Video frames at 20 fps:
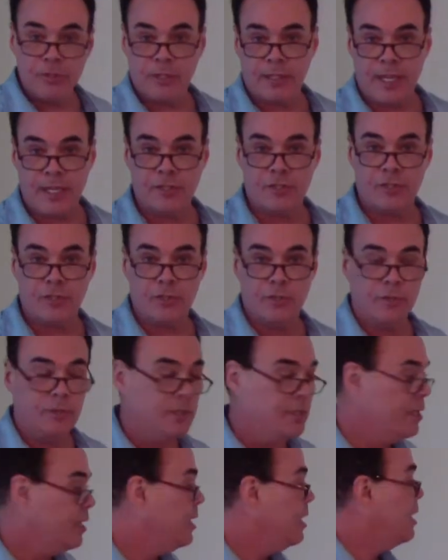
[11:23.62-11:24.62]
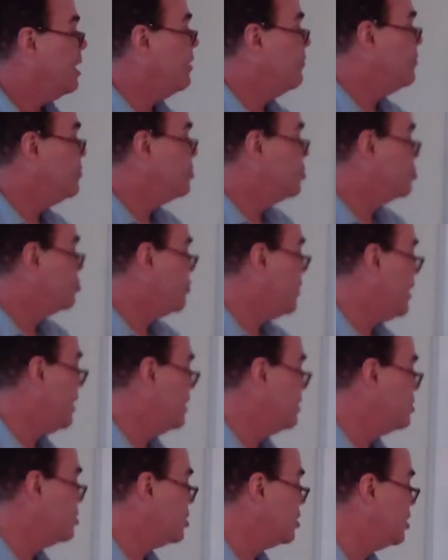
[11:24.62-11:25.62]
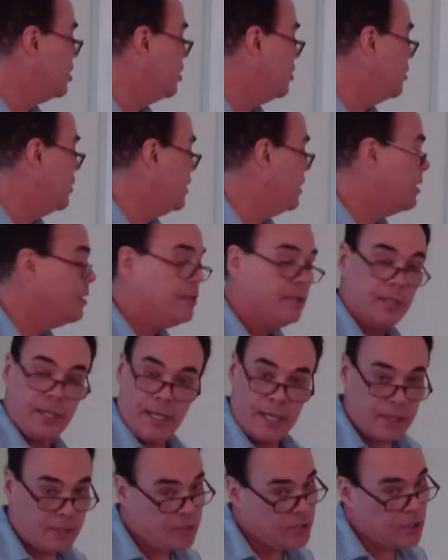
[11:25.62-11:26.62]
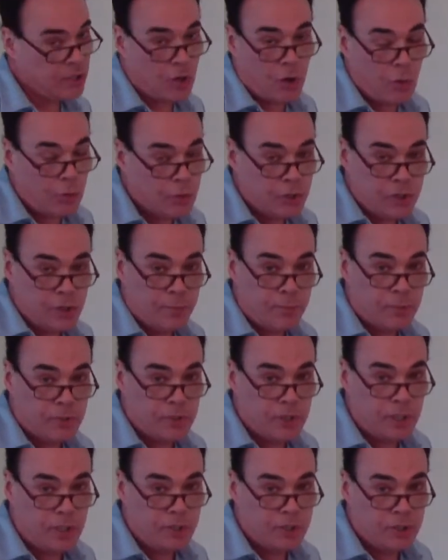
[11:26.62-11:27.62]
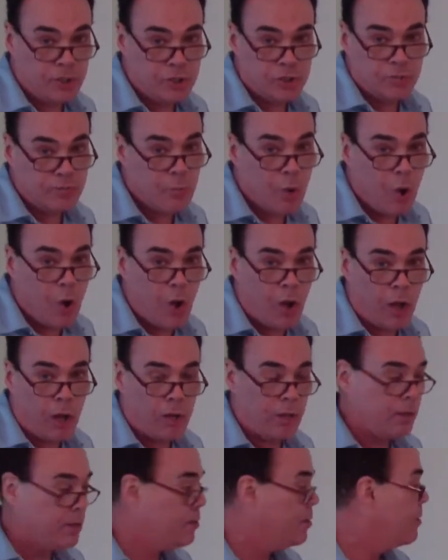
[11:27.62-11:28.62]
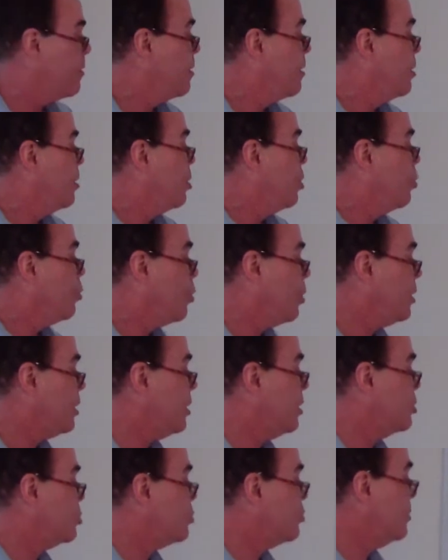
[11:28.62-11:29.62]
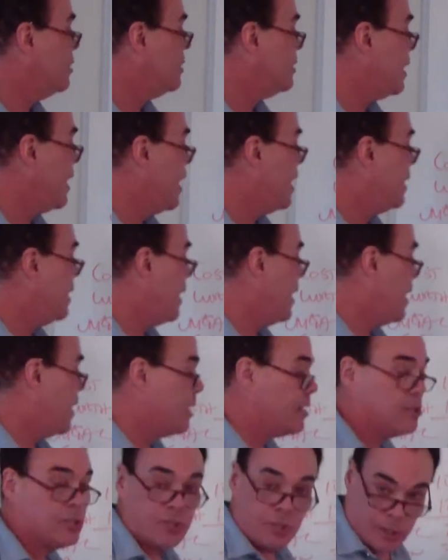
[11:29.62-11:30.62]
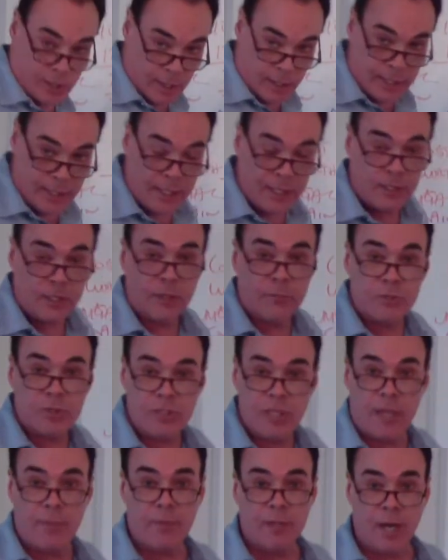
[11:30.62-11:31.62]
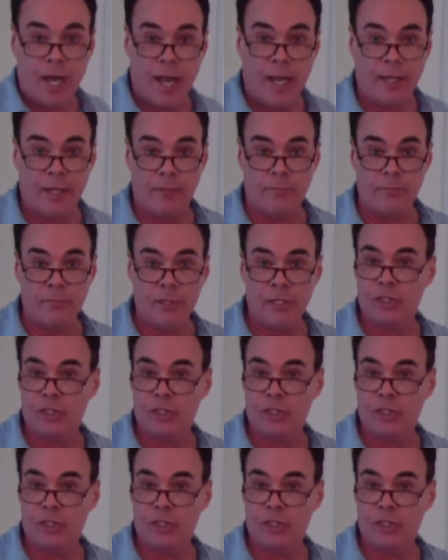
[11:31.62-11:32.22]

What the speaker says: with that 2? If it's a trading security and the ownership percentage is small, we're going to treat that as an income statement item.